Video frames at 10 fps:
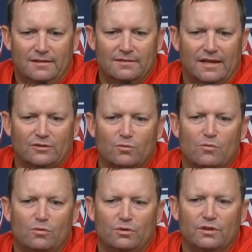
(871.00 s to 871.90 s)
that's
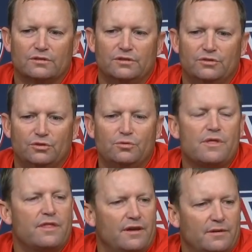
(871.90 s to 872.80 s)
what we'll look to do
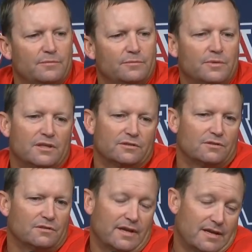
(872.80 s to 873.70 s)
with them because
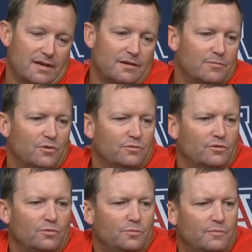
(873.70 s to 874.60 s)
they're like him, they'll,
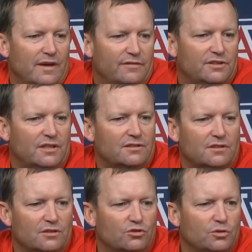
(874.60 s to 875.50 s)
they'll have a chance
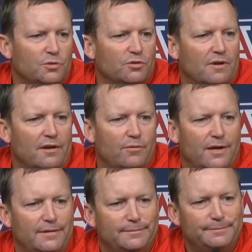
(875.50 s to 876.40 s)
to contribute right away.